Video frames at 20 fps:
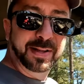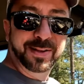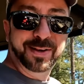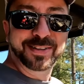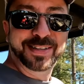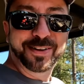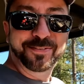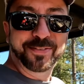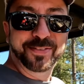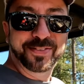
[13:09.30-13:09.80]
be a
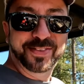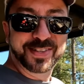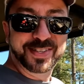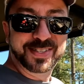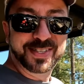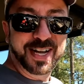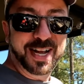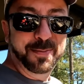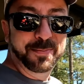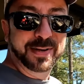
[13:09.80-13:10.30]
little different
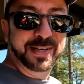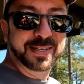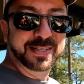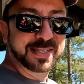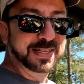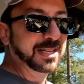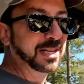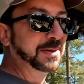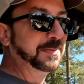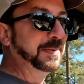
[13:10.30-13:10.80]
this time
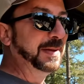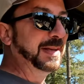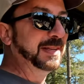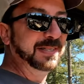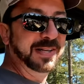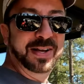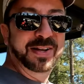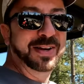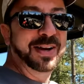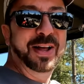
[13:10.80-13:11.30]
because it's gonna be
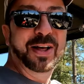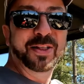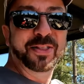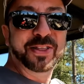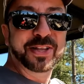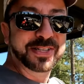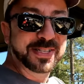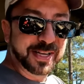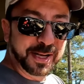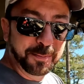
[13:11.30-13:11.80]
as
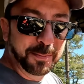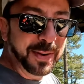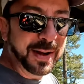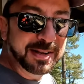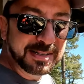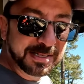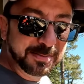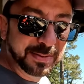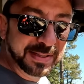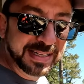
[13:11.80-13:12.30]
unhealthy as it can
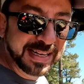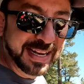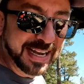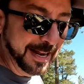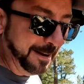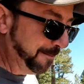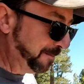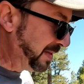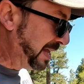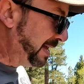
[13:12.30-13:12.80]
possibly
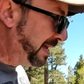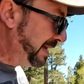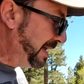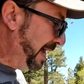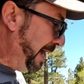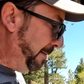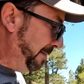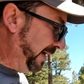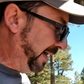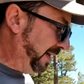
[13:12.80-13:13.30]
get,
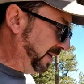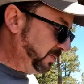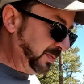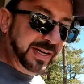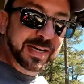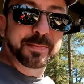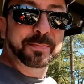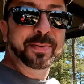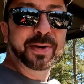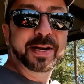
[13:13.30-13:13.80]
because
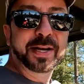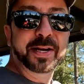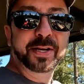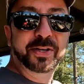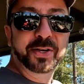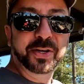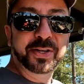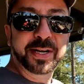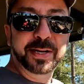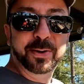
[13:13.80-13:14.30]
we didn't bring any
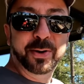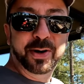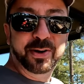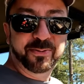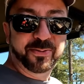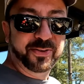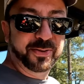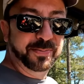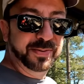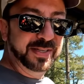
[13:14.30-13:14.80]
cooking
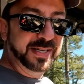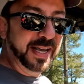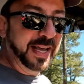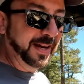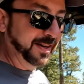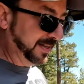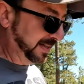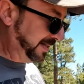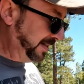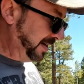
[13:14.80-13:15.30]
oil for the
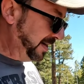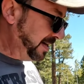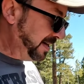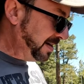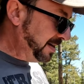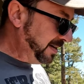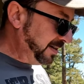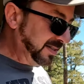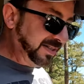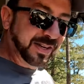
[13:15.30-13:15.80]
potatoes.
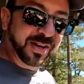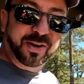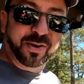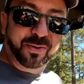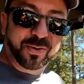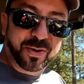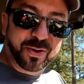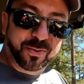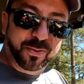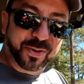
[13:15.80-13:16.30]

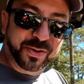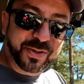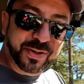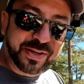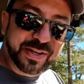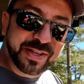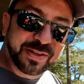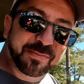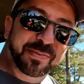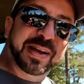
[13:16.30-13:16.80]
So we're
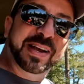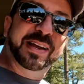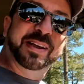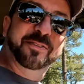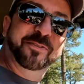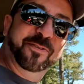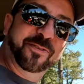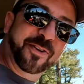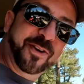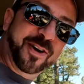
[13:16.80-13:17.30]
cooking the
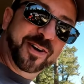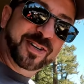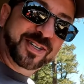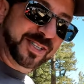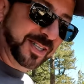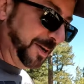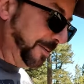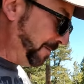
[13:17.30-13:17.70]
bacon first,